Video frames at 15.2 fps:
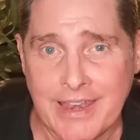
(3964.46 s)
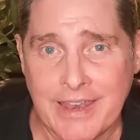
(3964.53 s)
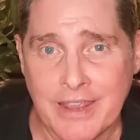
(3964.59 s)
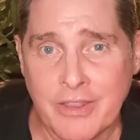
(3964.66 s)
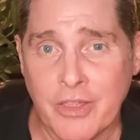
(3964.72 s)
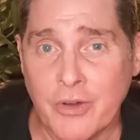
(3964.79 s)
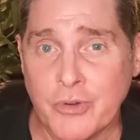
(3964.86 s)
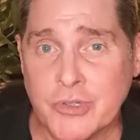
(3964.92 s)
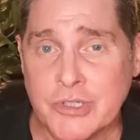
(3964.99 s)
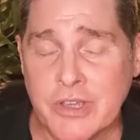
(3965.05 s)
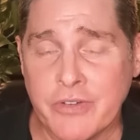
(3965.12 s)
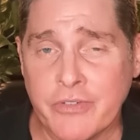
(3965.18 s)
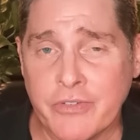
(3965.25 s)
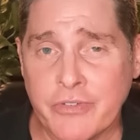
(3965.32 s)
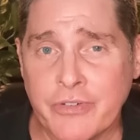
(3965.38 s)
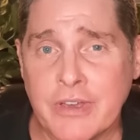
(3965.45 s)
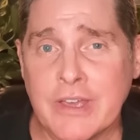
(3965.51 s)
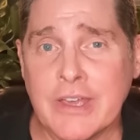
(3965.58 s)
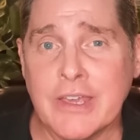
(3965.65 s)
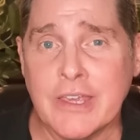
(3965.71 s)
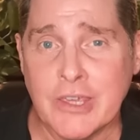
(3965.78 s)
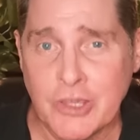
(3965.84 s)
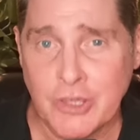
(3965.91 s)
those of
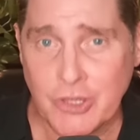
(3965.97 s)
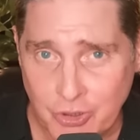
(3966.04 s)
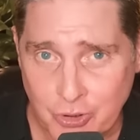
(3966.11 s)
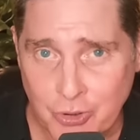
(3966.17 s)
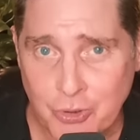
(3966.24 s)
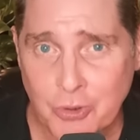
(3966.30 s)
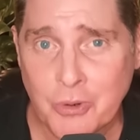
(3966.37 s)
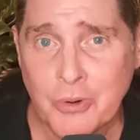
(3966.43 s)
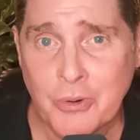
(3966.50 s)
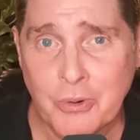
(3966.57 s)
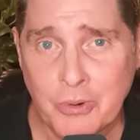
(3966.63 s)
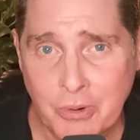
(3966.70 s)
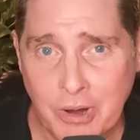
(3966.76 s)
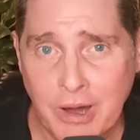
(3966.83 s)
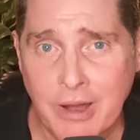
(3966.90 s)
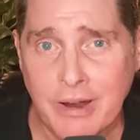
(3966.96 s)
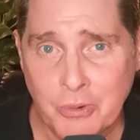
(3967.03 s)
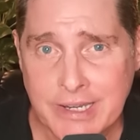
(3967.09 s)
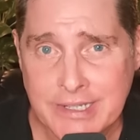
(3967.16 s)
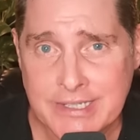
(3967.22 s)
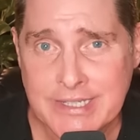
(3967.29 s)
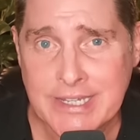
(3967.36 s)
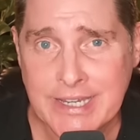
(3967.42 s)
you who are
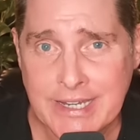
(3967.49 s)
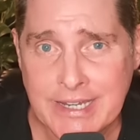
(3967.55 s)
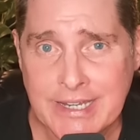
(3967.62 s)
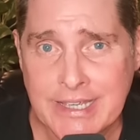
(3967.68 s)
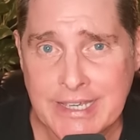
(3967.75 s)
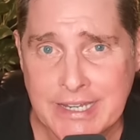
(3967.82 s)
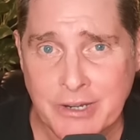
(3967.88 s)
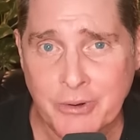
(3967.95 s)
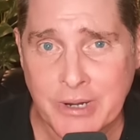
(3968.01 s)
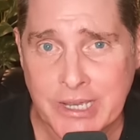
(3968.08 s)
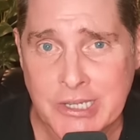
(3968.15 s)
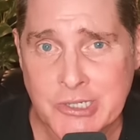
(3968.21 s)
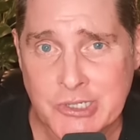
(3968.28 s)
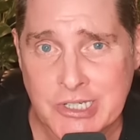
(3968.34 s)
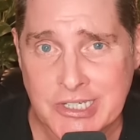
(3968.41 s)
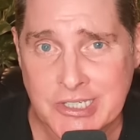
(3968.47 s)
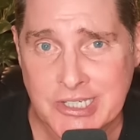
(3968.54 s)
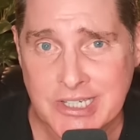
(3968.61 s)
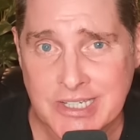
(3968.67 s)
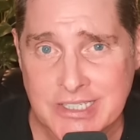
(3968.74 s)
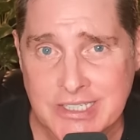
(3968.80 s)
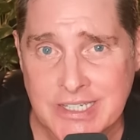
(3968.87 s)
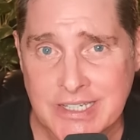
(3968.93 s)
indeed in Christ
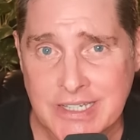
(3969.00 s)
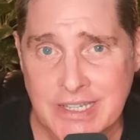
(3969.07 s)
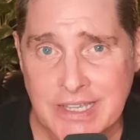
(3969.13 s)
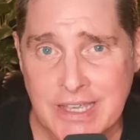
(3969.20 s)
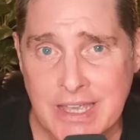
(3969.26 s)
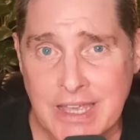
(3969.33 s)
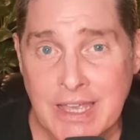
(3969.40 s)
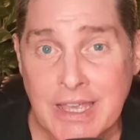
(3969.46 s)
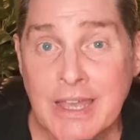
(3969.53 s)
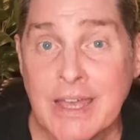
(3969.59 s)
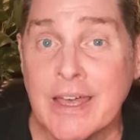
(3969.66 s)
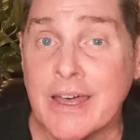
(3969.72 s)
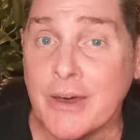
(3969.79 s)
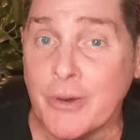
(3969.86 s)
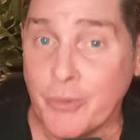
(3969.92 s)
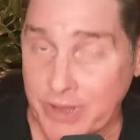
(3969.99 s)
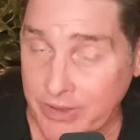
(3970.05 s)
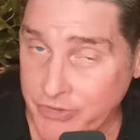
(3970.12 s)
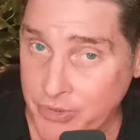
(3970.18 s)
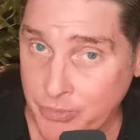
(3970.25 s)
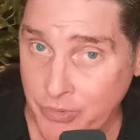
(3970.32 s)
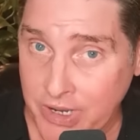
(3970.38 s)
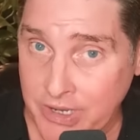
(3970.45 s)
Jesus, we have
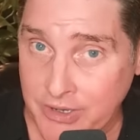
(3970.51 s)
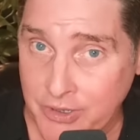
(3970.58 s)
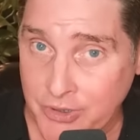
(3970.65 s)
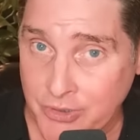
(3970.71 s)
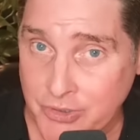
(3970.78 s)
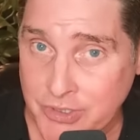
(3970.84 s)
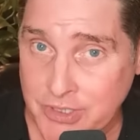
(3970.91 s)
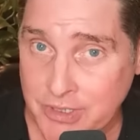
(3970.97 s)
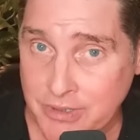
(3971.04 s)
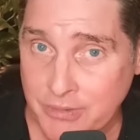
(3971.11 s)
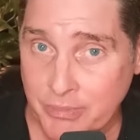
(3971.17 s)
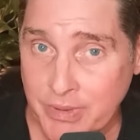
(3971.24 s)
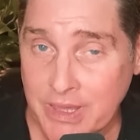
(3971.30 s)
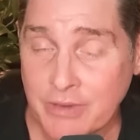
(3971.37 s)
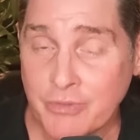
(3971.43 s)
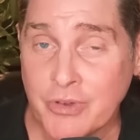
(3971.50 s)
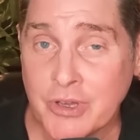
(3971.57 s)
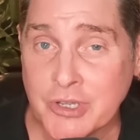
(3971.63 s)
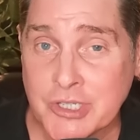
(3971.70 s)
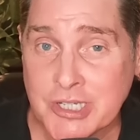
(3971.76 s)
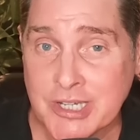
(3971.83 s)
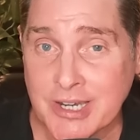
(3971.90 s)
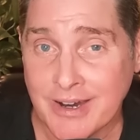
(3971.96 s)
some great news. Be of
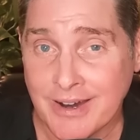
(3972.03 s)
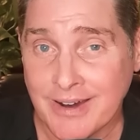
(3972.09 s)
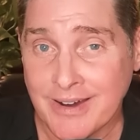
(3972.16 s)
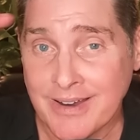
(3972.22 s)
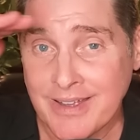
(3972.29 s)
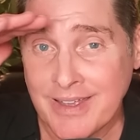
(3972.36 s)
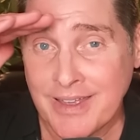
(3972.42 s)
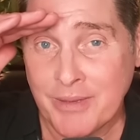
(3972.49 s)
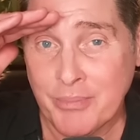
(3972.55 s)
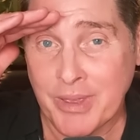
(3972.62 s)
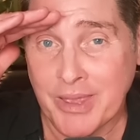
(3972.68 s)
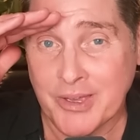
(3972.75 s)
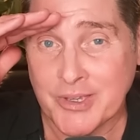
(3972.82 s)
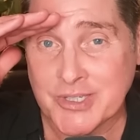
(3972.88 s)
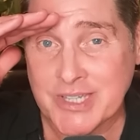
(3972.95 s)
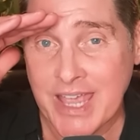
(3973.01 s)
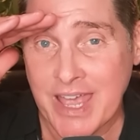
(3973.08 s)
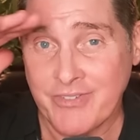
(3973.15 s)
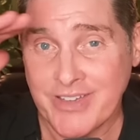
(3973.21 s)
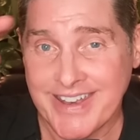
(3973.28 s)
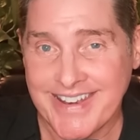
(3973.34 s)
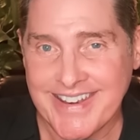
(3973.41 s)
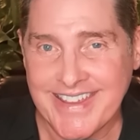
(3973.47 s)
good cheer, because
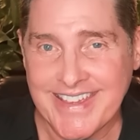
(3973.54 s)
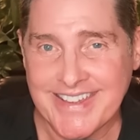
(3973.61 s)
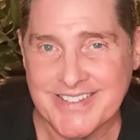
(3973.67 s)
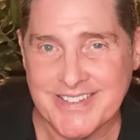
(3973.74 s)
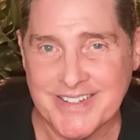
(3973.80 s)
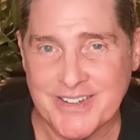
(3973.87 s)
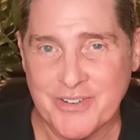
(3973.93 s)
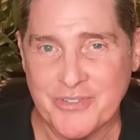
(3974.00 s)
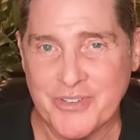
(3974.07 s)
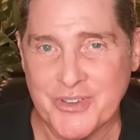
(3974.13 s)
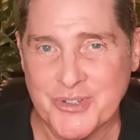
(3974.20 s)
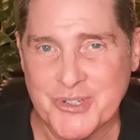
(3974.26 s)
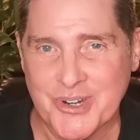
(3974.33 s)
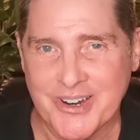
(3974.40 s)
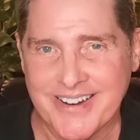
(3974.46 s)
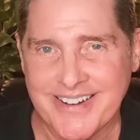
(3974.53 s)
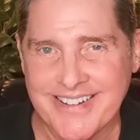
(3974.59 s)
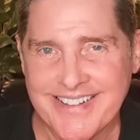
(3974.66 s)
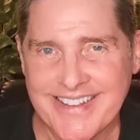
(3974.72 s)
heaven is in your future.